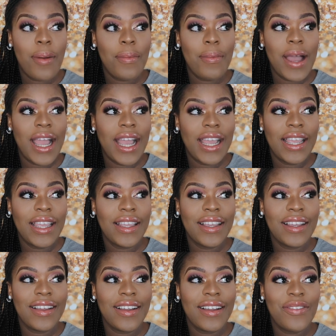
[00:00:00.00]

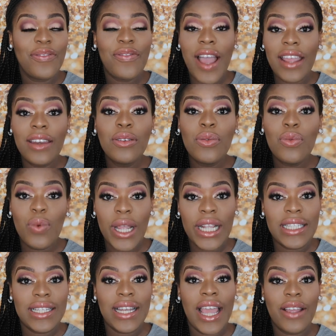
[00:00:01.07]
my final
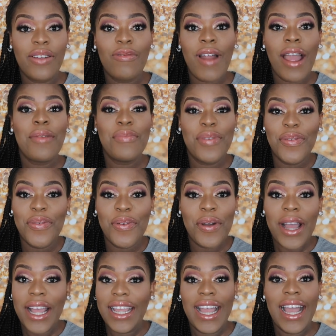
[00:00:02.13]
weight, like right
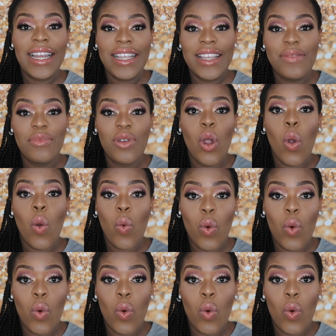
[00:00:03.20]
before I had him,